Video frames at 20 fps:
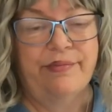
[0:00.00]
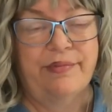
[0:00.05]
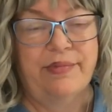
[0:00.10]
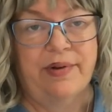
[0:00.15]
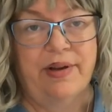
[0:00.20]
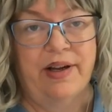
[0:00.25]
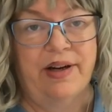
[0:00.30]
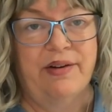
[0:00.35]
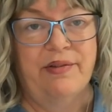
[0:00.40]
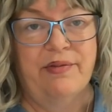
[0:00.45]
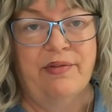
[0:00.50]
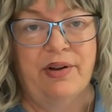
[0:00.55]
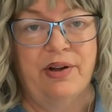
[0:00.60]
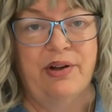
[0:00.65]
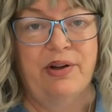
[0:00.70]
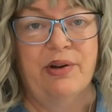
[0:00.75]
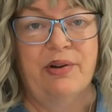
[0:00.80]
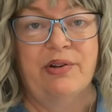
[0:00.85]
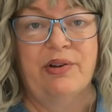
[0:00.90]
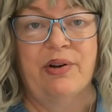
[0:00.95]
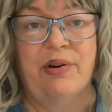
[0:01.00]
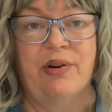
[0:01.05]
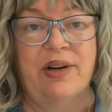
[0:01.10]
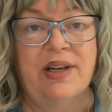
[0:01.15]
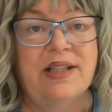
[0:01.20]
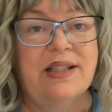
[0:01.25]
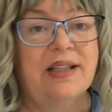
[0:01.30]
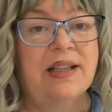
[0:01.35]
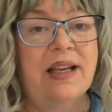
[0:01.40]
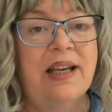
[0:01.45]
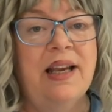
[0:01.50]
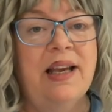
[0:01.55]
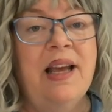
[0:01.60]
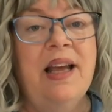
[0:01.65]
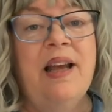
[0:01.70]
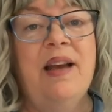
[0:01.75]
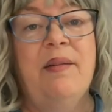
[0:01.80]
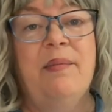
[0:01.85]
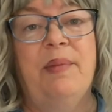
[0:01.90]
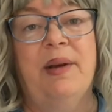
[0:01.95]
kind of notoriously
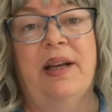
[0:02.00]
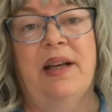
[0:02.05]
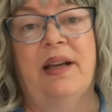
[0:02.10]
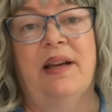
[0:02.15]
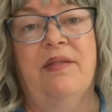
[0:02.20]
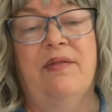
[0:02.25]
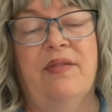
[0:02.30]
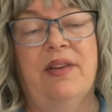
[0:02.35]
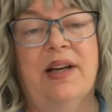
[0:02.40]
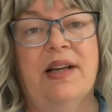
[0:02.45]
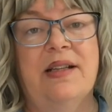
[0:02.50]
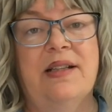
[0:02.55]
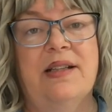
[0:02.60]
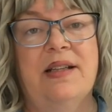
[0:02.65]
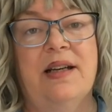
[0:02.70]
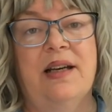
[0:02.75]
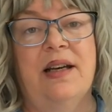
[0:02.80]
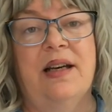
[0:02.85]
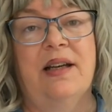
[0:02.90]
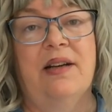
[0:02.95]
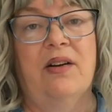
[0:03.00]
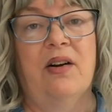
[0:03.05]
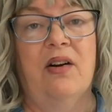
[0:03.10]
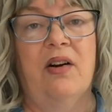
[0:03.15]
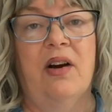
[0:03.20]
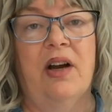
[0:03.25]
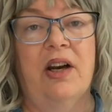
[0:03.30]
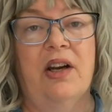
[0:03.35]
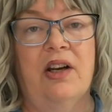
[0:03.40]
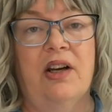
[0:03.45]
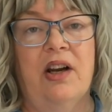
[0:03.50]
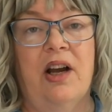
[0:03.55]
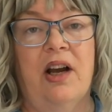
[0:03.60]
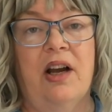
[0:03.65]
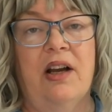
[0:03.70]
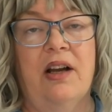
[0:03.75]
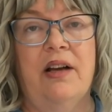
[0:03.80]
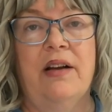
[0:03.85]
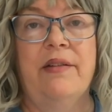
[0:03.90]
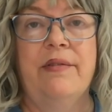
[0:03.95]
been convicted on
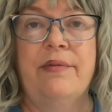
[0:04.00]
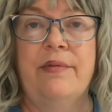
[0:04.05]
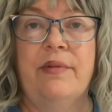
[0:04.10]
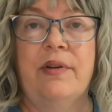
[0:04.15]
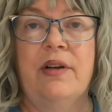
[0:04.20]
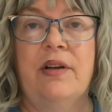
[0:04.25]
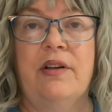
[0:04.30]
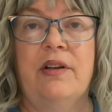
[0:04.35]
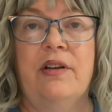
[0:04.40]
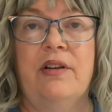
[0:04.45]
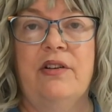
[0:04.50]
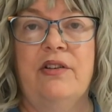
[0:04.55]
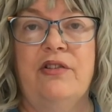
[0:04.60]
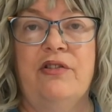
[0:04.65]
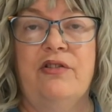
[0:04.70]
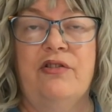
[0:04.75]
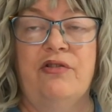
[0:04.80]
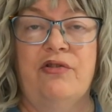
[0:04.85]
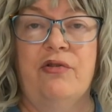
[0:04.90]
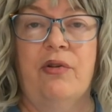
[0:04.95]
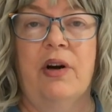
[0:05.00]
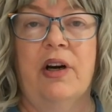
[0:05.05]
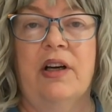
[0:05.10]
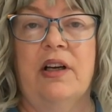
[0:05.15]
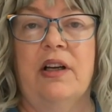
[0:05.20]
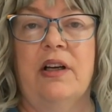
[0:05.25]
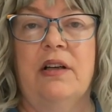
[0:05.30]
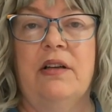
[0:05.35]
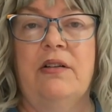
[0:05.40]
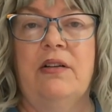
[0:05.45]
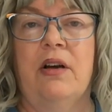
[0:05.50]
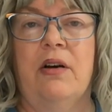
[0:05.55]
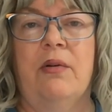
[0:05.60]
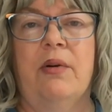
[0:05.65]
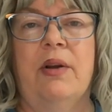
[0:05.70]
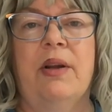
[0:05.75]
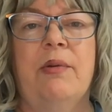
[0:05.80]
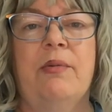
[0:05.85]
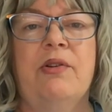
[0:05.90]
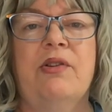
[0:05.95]

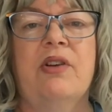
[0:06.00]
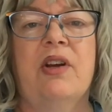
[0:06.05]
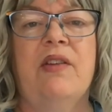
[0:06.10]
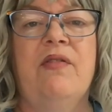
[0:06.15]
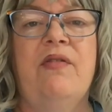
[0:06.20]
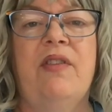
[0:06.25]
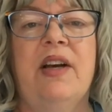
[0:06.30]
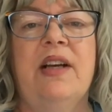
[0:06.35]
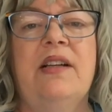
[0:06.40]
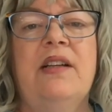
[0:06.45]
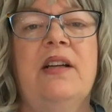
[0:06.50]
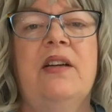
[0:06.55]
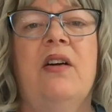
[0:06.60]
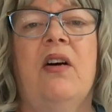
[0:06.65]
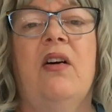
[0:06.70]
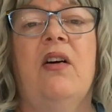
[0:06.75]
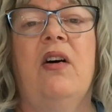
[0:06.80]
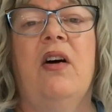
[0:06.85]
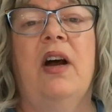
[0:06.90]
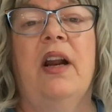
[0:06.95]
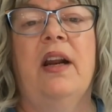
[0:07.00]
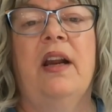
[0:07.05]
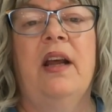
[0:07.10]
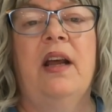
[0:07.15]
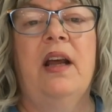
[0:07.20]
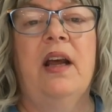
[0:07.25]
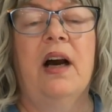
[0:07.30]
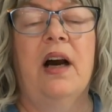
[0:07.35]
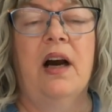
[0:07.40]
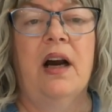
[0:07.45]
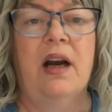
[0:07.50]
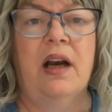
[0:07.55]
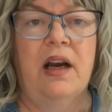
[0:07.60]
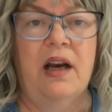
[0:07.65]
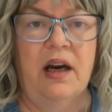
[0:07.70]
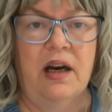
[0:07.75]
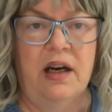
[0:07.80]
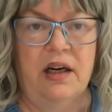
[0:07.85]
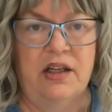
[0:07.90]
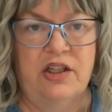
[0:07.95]
convicted on
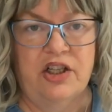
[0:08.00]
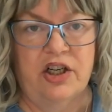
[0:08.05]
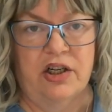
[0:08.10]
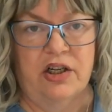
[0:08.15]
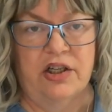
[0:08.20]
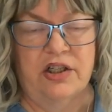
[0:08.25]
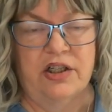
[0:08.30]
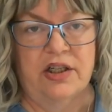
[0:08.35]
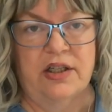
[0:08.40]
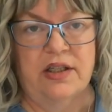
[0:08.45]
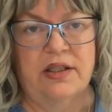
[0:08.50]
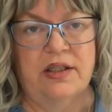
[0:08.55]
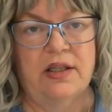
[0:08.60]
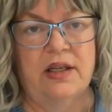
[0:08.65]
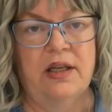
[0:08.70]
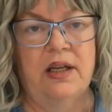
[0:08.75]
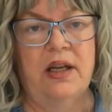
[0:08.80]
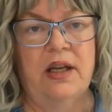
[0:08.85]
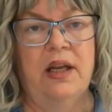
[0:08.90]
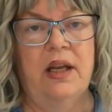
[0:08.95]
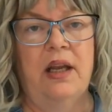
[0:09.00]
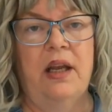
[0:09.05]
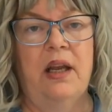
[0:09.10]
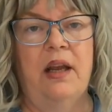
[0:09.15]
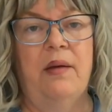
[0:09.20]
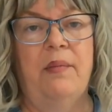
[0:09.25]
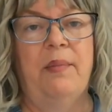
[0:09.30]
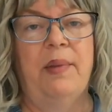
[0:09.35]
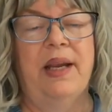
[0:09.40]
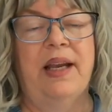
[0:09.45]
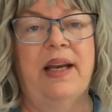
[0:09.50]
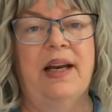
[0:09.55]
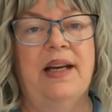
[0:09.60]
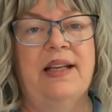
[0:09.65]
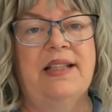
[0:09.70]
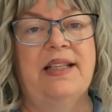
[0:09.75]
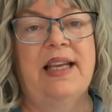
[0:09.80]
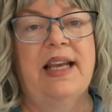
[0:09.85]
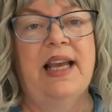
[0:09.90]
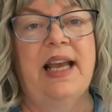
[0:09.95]
gun charges
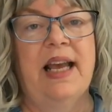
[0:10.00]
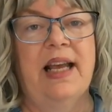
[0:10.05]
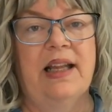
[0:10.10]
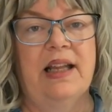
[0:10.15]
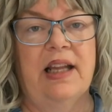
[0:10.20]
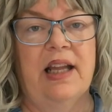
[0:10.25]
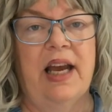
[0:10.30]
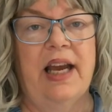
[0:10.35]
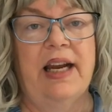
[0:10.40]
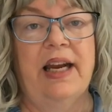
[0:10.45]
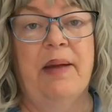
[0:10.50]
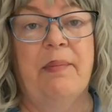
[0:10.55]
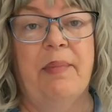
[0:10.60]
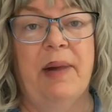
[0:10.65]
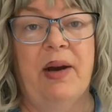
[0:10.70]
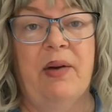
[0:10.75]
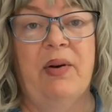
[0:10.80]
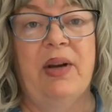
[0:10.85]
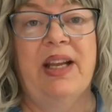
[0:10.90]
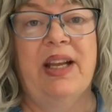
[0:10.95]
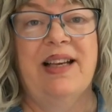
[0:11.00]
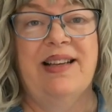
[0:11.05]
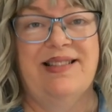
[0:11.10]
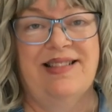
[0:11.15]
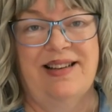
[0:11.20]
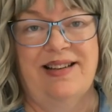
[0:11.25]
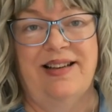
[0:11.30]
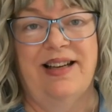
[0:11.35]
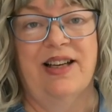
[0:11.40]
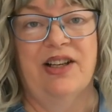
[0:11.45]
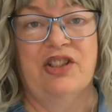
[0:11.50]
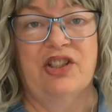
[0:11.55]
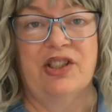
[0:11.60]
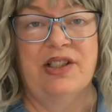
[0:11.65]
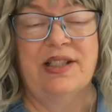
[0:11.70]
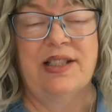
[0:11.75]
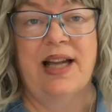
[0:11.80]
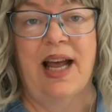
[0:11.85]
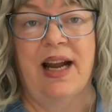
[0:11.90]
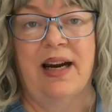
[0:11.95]
because he had lied about his addiction
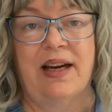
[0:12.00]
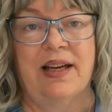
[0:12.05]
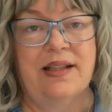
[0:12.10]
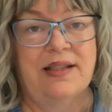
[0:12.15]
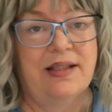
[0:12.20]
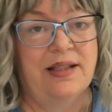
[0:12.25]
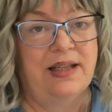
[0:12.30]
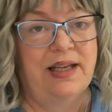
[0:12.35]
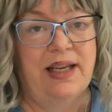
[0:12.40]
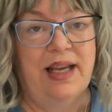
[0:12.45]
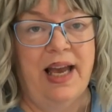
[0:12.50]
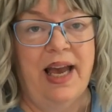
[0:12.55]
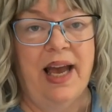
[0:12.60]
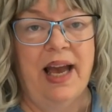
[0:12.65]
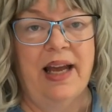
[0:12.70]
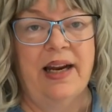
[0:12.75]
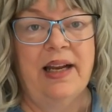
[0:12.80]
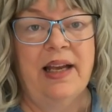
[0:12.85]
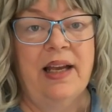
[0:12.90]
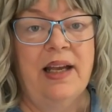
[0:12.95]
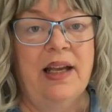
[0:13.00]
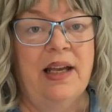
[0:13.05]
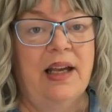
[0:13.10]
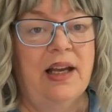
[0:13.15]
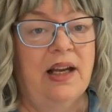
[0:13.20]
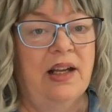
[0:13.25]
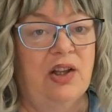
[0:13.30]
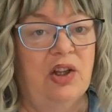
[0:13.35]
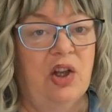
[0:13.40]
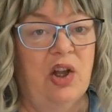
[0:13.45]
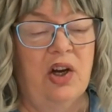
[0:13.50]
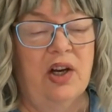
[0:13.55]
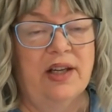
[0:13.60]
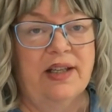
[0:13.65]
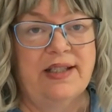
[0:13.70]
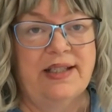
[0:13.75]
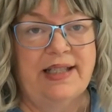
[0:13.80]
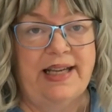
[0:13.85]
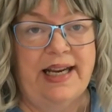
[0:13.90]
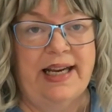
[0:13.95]
status, and he had a
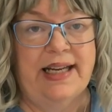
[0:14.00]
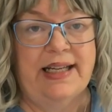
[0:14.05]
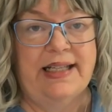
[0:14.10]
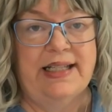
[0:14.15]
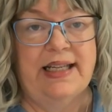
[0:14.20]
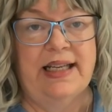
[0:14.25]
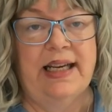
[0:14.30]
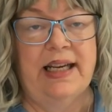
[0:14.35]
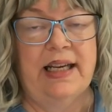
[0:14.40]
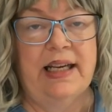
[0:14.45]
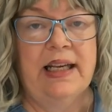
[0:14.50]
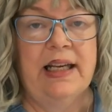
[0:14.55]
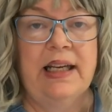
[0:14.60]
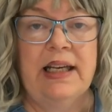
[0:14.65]
long-standing